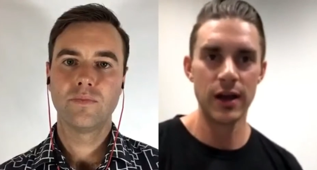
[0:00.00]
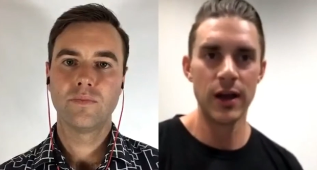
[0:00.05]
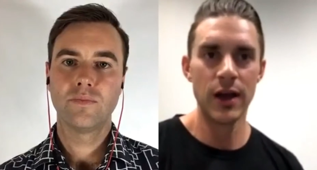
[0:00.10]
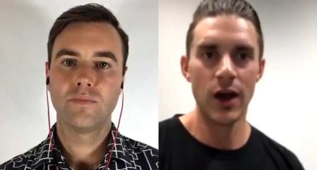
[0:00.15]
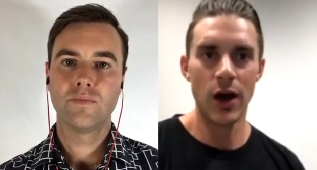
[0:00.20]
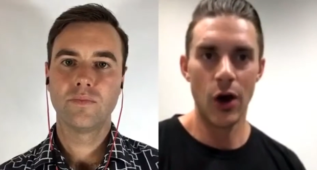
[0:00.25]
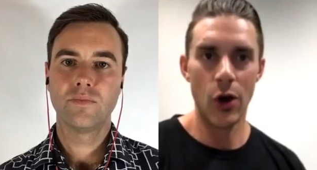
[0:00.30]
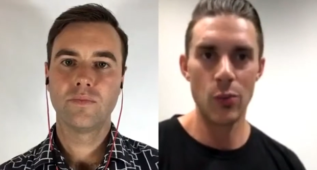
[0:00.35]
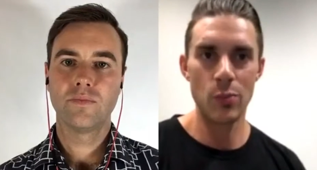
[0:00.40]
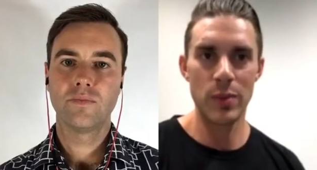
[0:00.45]

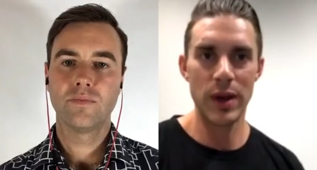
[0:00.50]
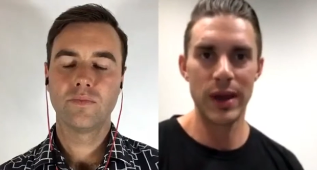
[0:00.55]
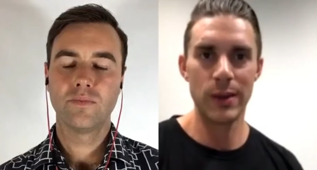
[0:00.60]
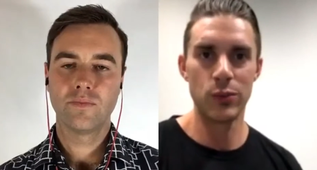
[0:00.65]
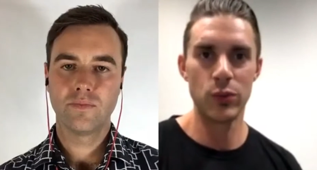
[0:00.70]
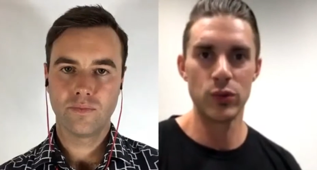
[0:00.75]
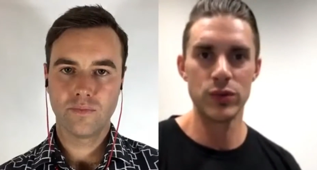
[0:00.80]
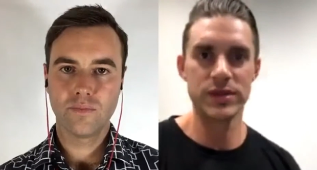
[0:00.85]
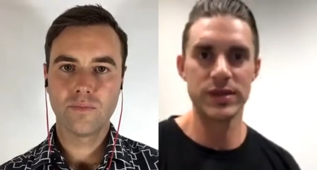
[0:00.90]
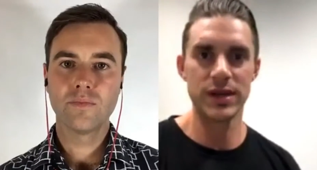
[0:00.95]
Speaker 1: on
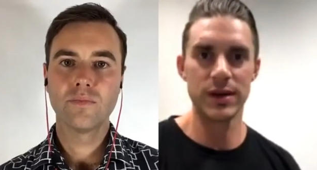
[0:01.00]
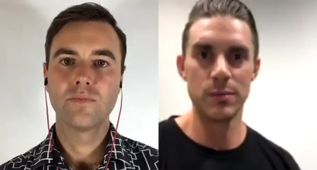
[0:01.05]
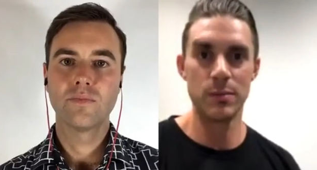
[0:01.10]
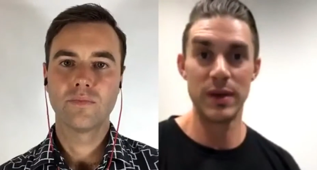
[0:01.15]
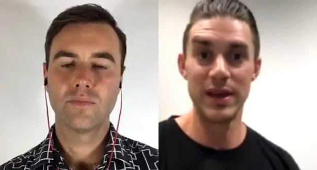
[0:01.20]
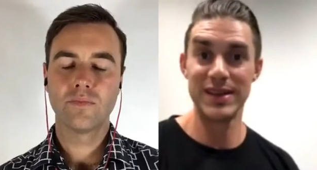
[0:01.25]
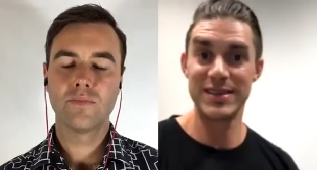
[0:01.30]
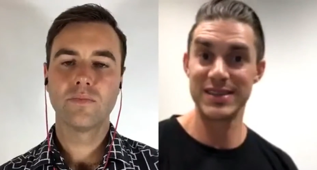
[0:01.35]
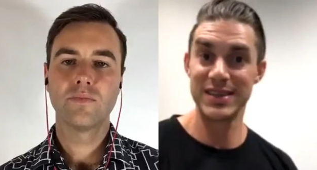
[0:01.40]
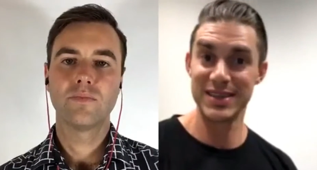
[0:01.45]
people to
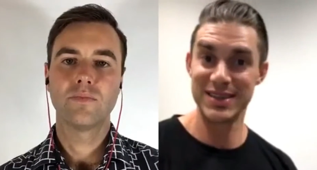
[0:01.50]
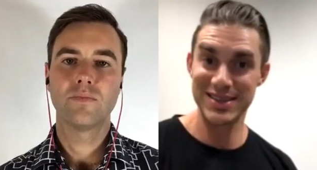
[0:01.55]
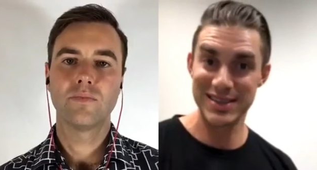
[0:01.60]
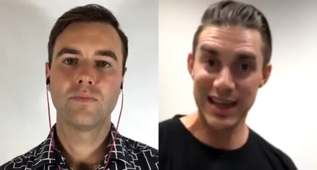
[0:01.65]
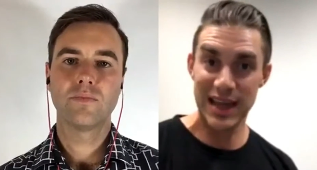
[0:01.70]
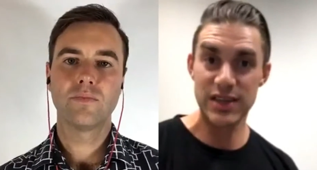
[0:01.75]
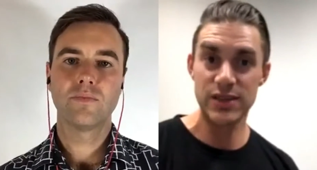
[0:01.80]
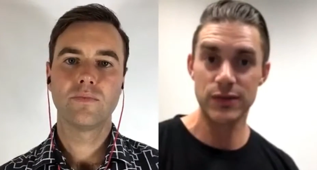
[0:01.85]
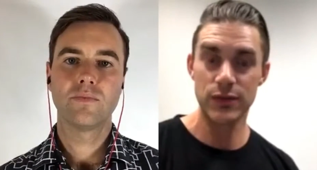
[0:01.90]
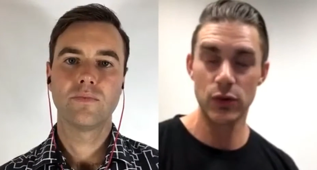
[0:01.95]
be
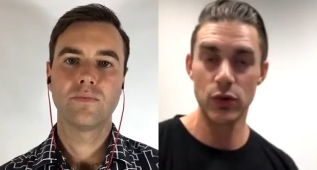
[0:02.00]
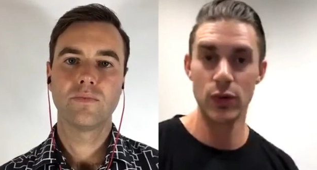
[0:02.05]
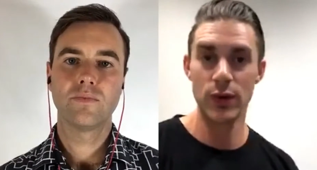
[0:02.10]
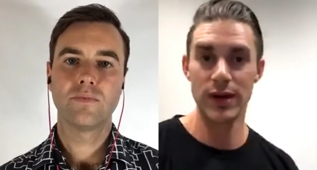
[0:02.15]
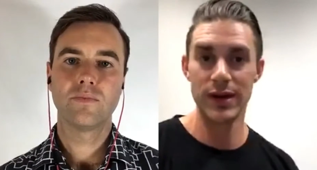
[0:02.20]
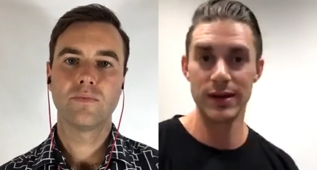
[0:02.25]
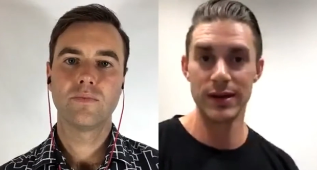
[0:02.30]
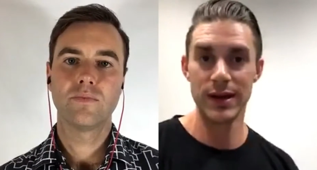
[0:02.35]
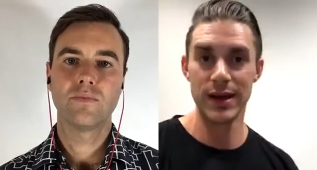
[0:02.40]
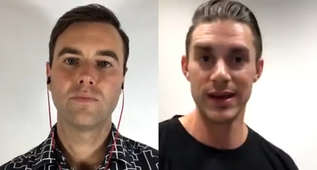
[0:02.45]
successful
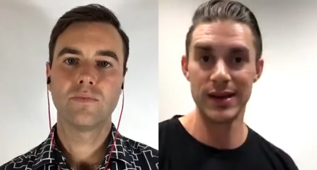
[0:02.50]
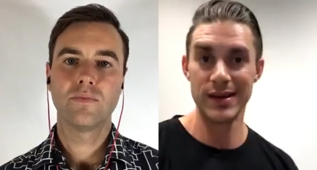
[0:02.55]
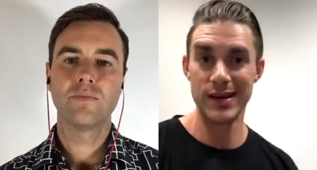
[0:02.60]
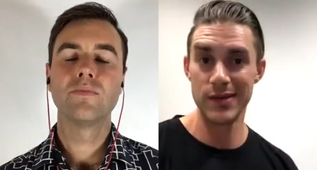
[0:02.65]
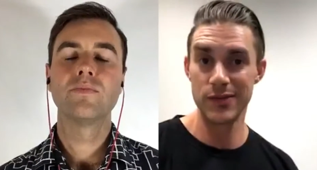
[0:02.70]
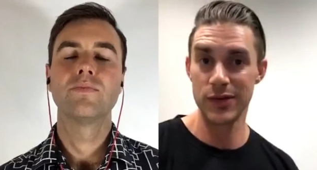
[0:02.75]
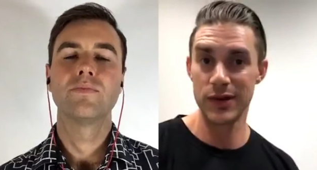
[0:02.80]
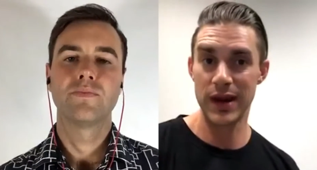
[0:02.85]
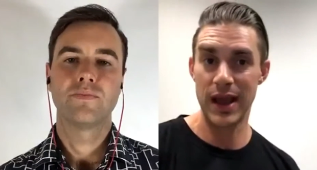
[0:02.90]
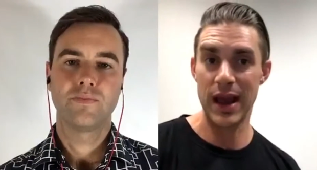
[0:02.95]
in
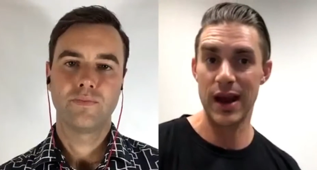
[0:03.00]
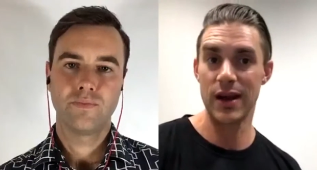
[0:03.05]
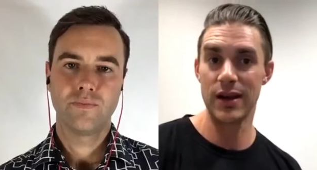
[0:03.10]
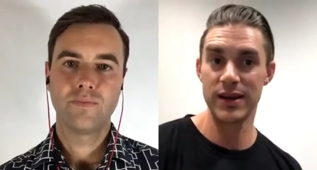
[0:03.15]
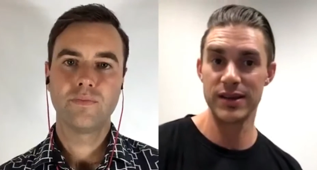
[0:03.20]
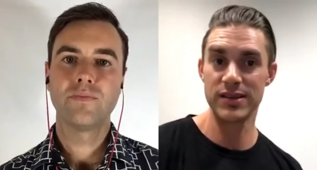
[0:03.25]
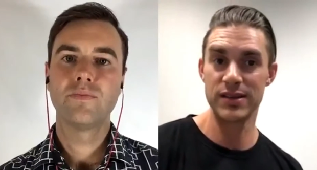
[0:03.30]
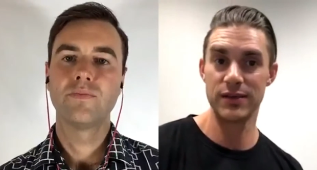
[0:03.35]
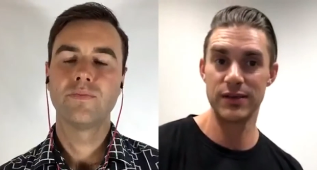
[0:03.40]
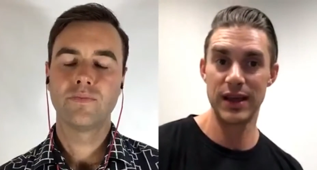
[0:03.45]
different
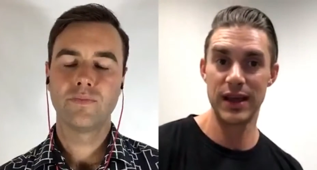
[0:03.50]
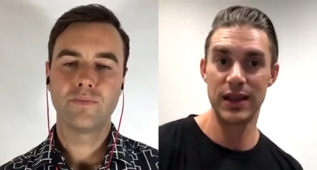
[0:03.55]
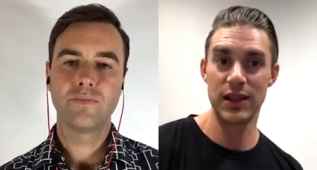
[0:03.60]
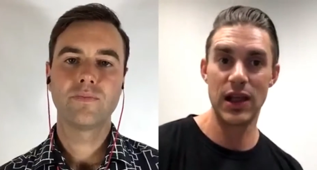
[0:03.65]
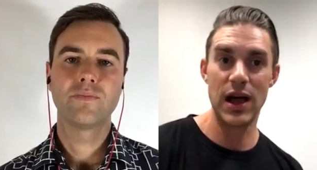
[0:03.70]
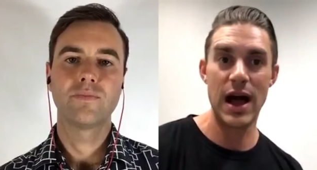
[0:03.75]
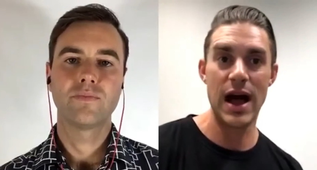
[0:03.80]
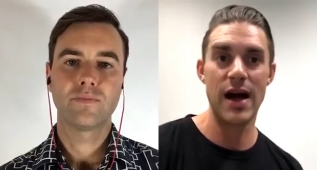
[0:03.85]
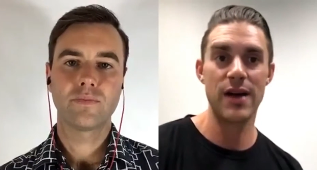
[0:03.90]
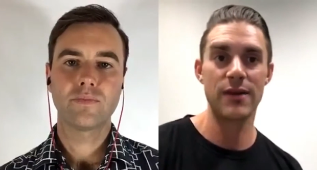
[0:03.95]
areas of their
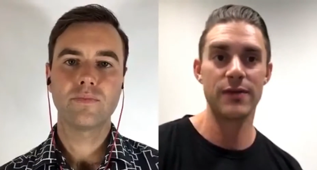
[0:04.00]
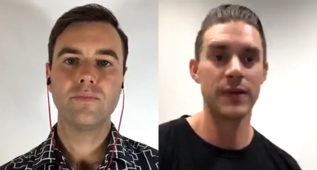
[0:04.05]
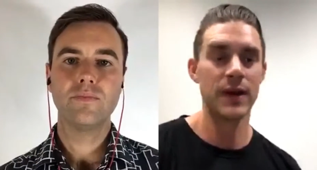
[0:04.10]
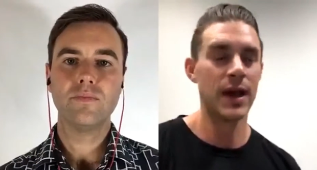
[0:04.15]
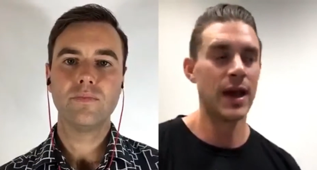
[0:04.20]
life.